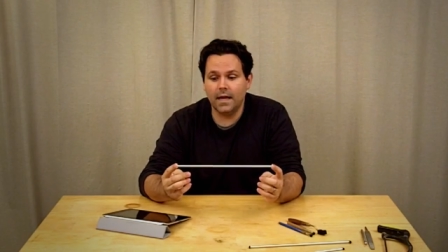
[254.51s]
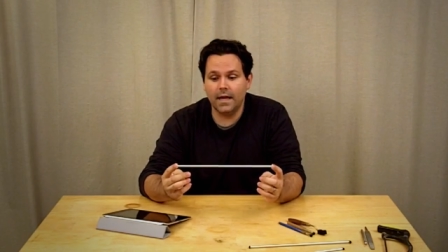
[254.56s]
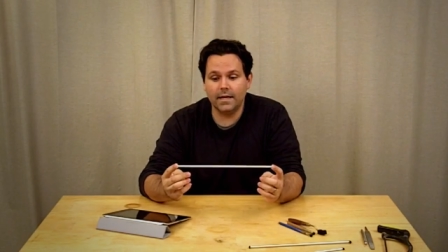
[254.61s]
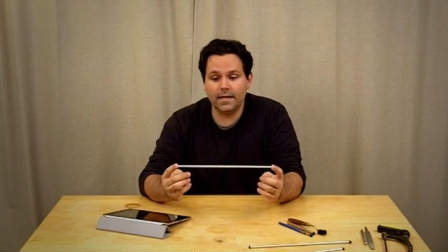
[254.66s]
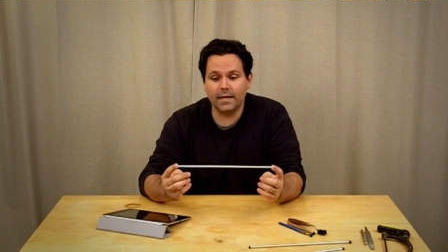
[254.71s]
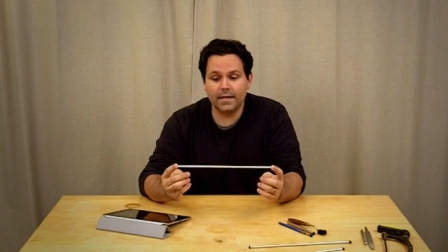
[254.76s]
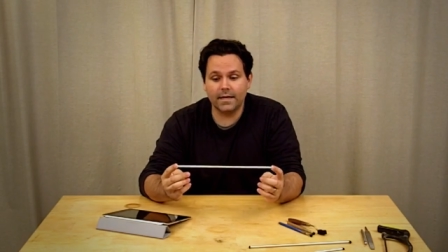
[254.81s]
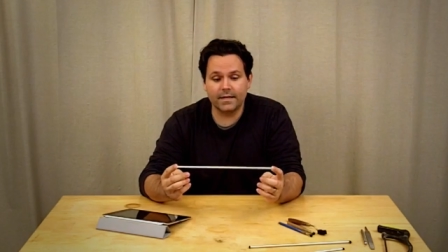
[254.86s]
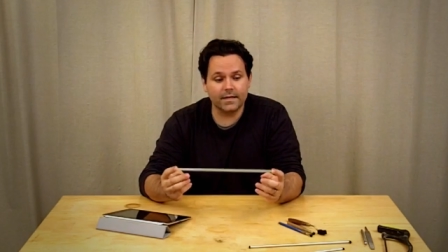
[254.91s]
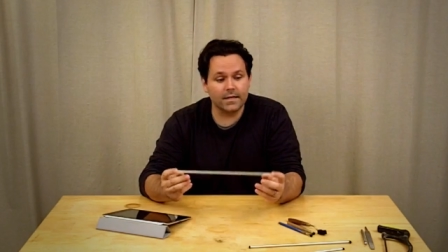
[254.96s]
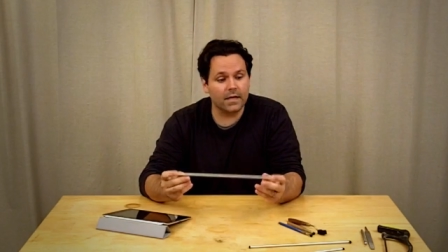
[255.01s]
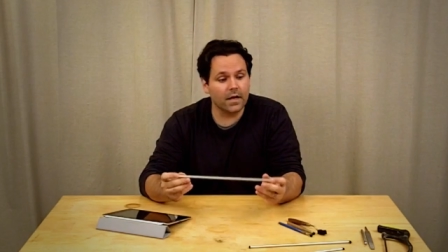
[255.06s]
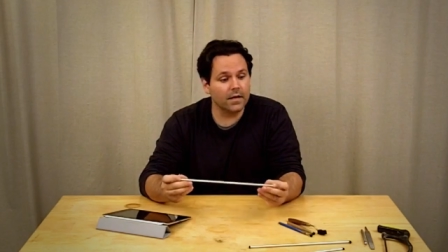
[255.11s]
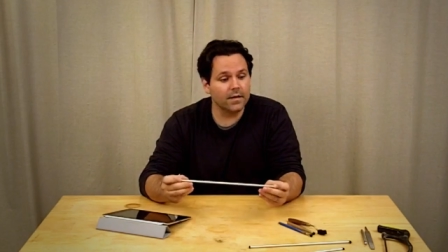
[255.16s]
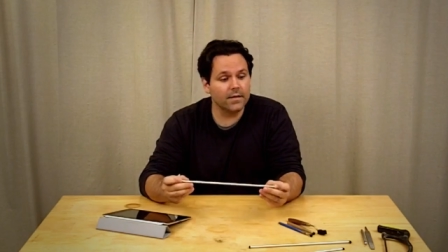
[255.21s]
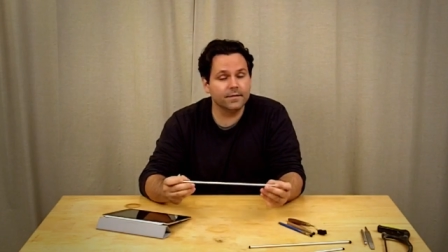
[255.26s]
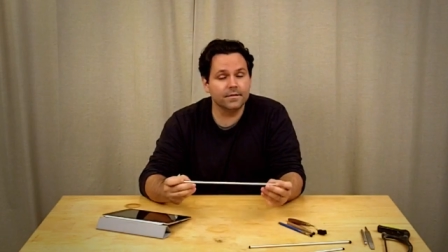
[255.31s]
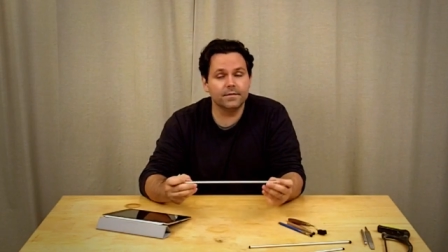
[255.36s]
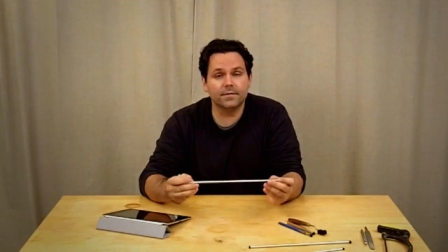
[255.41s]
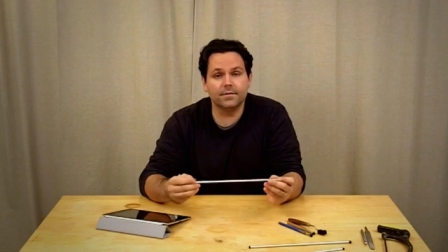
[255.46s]
and I can
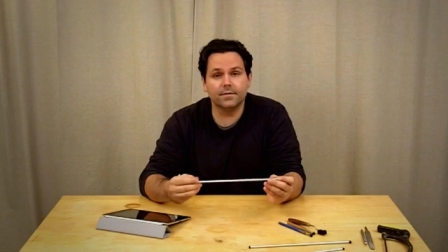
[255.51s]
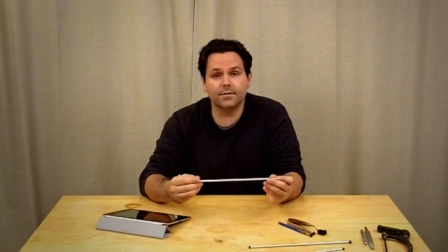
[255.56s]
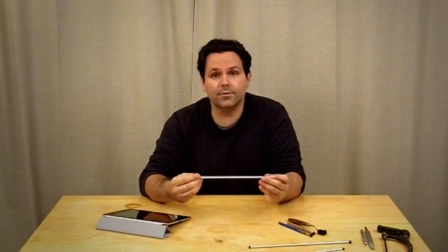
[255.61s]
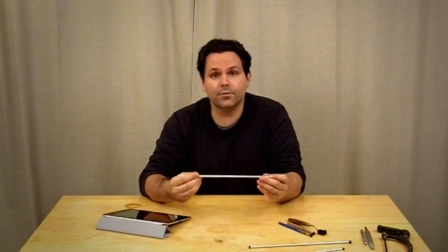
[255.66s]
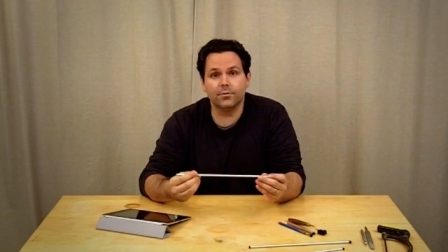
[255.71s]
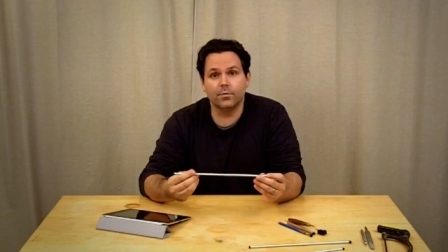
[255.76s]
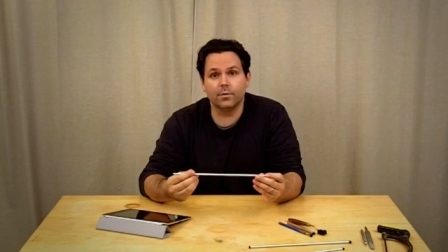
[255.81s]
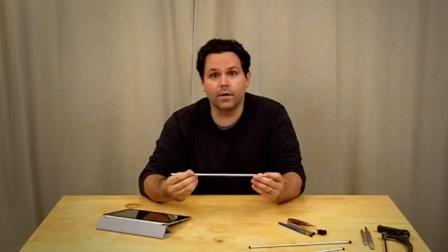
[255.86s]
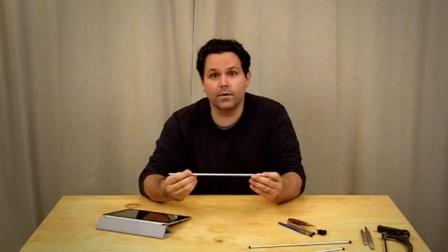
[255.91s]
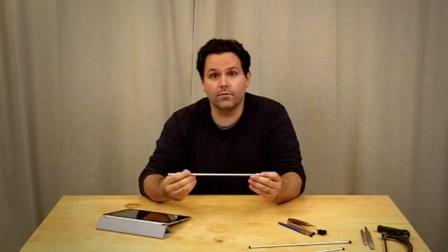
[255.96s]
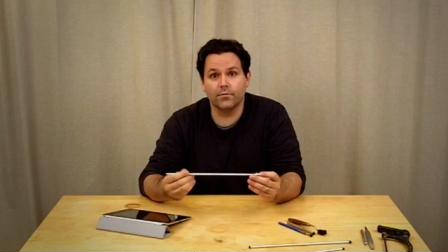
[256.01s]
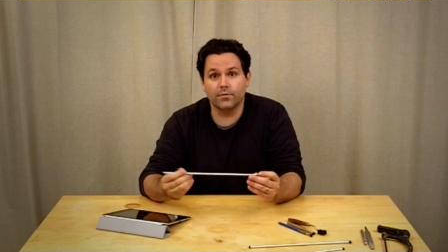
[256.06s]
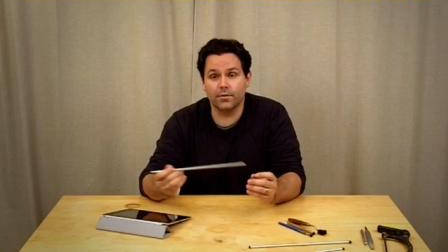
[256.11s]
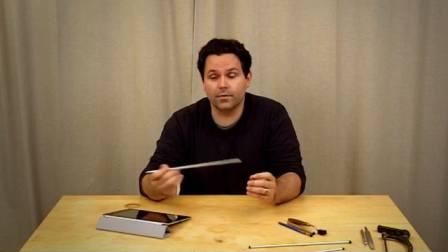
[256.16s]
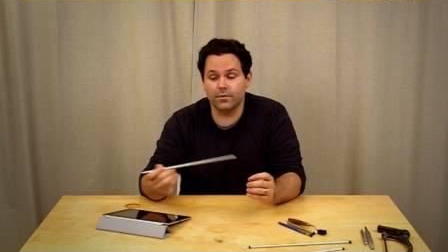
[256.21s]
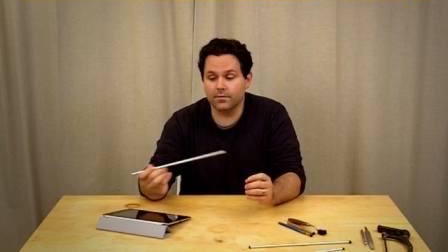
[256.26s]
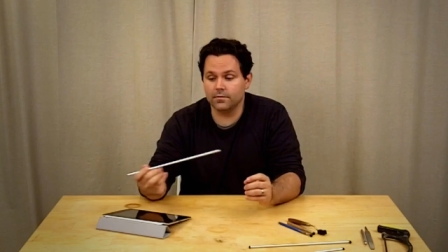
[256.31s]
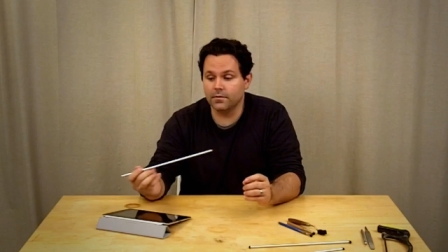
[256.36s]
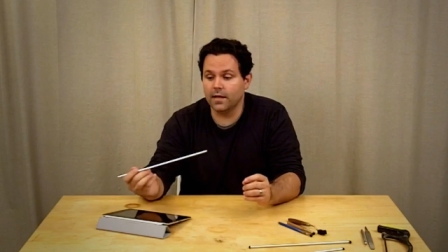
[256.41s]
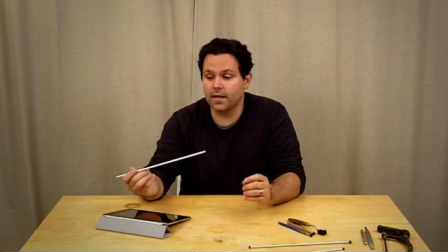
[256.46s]
cut it to
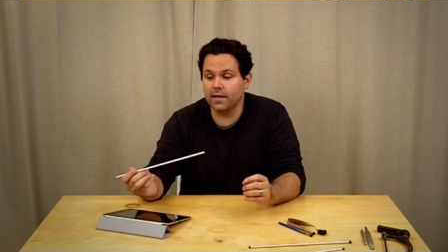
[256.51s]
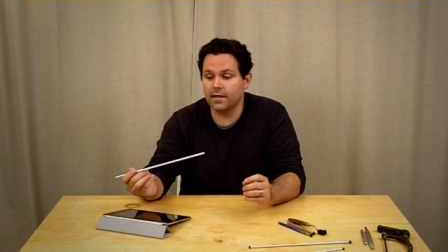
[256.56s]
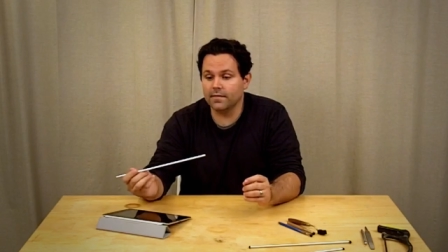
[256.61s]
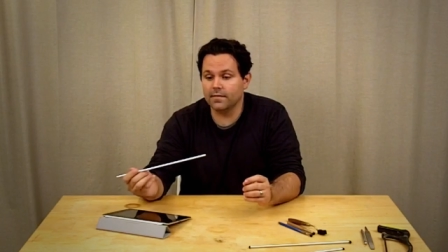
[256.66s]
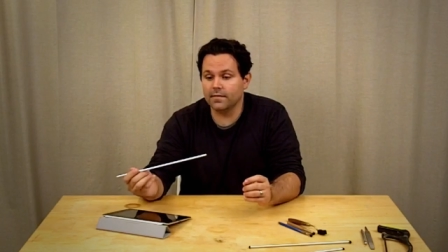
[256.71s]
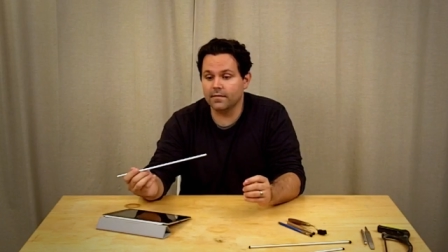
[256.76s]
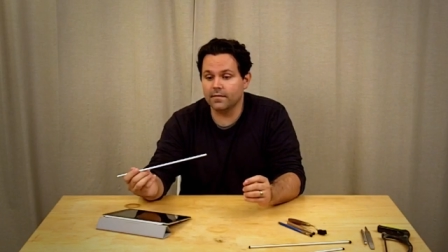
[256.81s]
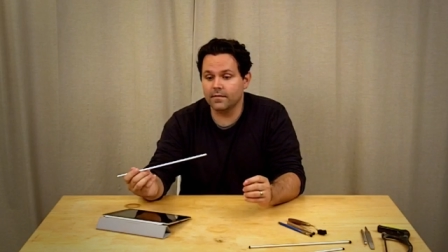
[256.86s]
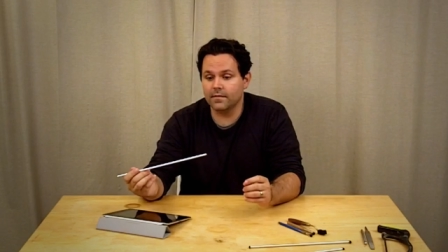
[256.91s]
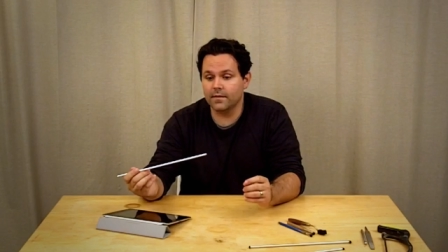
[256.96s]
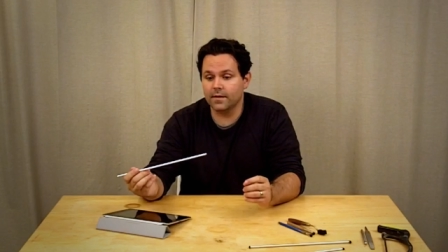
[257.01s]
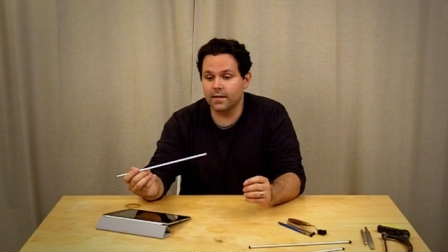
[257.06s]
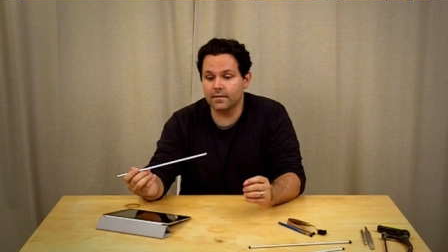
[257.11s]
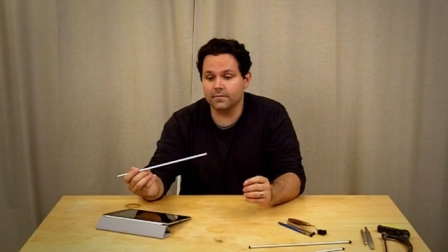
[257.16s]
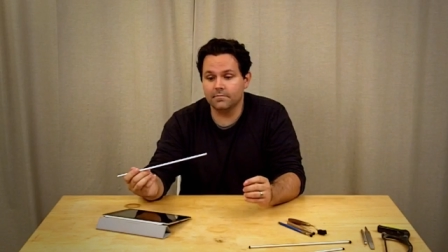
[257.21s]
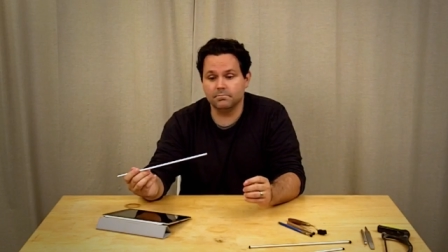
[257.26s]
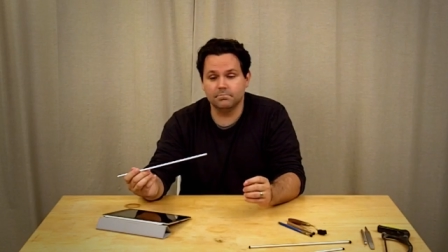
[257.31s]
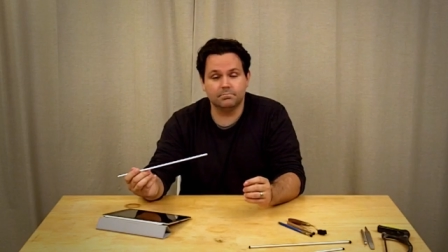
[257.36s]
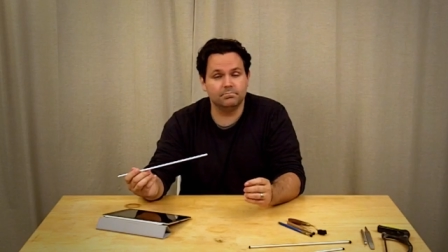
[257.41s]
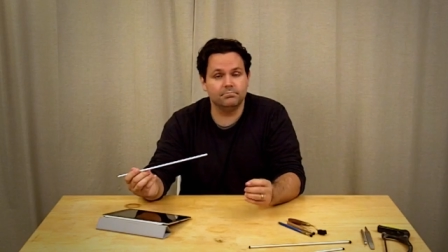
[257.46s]
whatever length
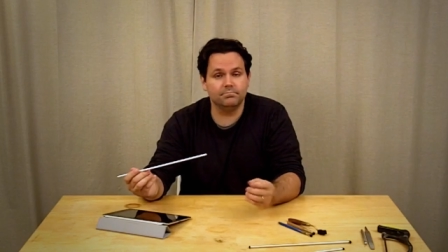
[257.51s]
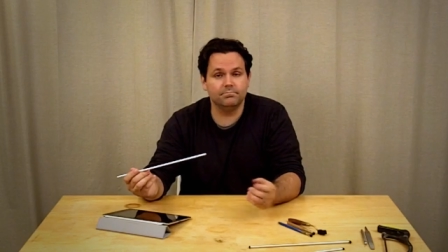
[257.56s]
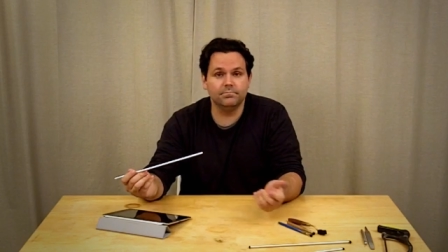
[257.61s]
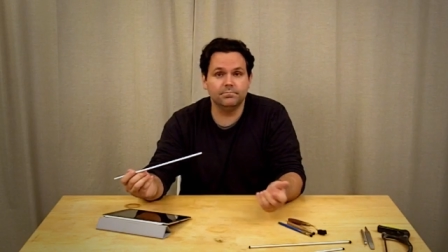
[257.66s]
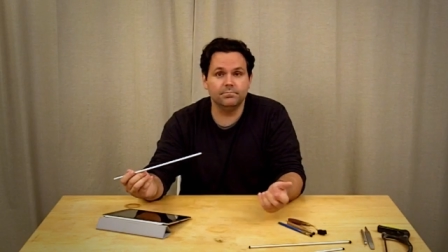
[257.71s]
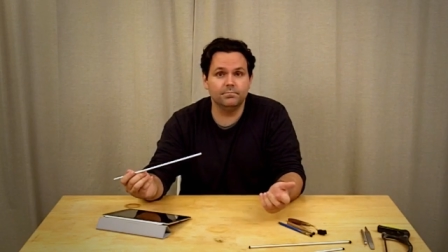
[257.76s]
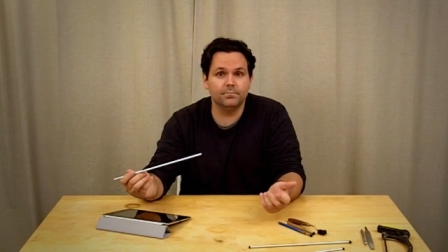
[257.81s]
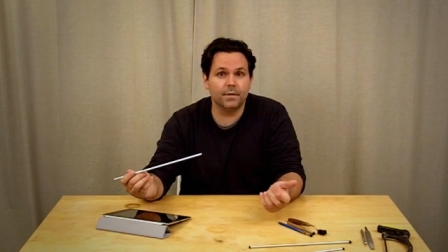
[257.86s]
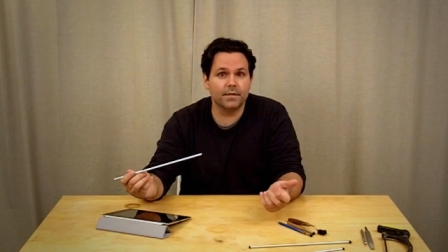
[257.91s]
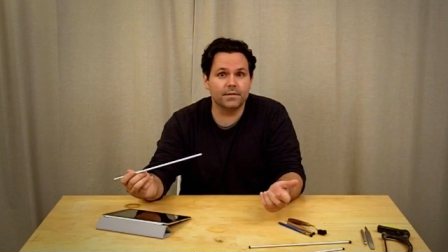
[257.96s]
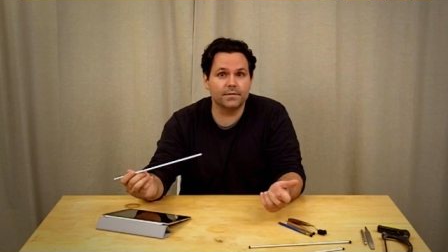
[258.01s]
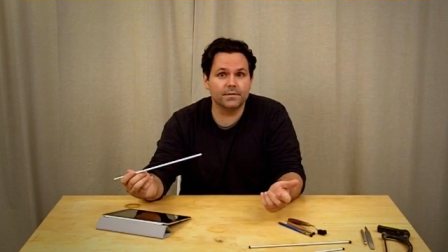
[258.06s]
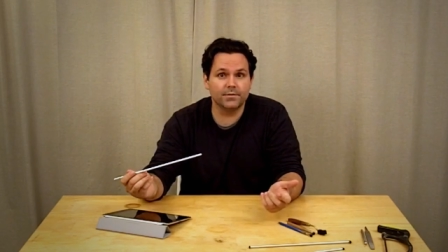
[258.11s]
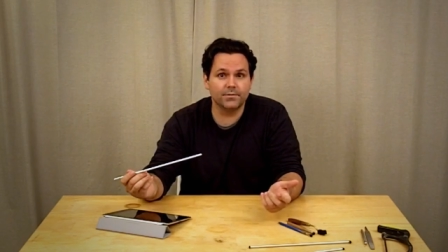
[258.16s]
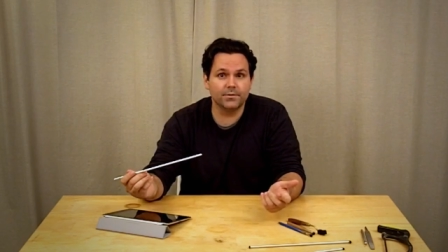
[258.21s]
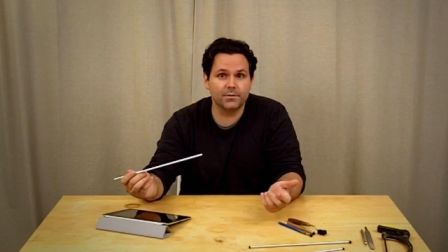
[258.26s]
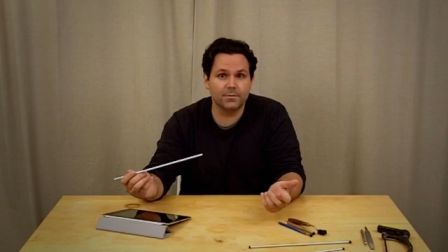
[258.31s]
that best